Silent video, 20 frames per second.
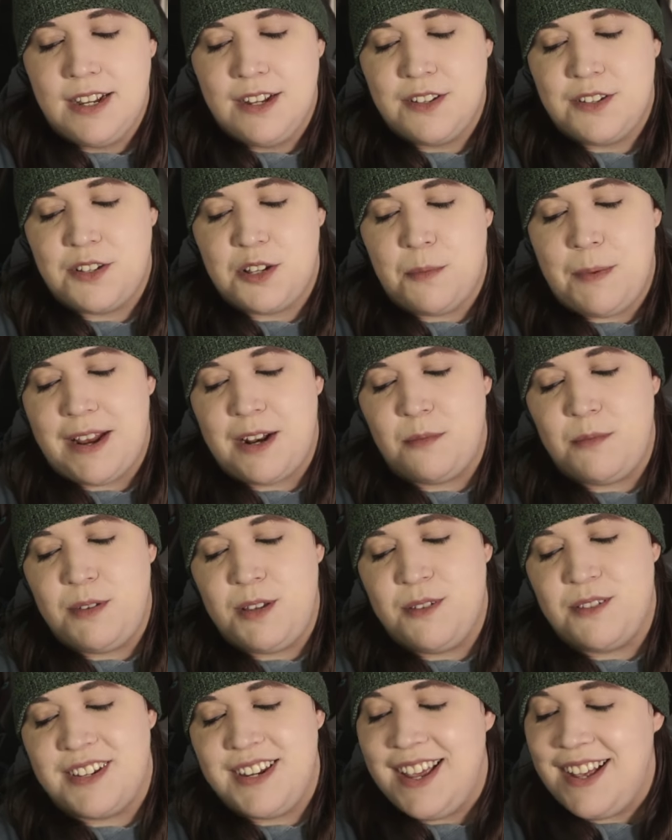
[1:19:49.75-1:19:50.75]
so Madame
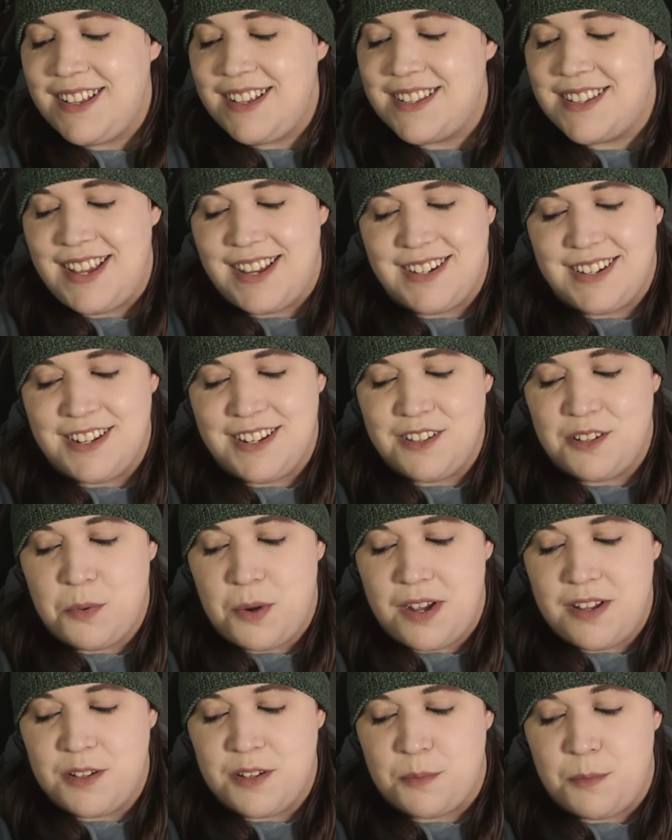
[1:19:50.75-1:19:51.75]
Yu's next sentence
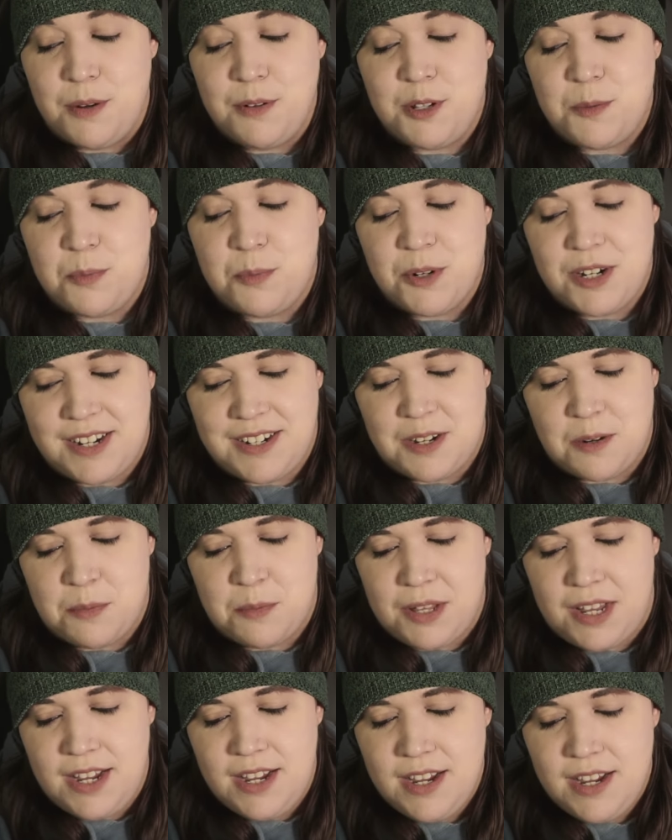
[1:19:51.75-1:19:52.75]
was, most
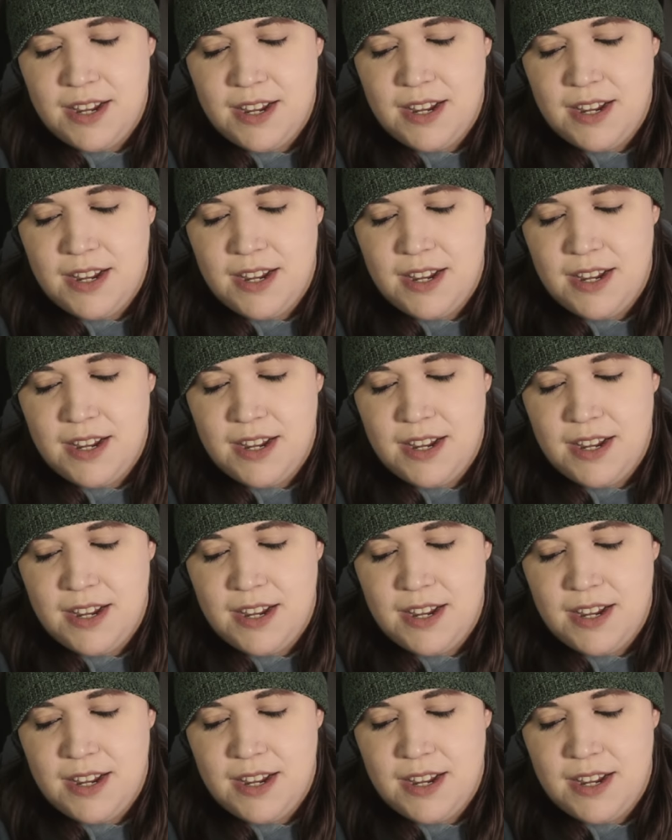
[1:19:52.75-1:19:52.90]
predictably,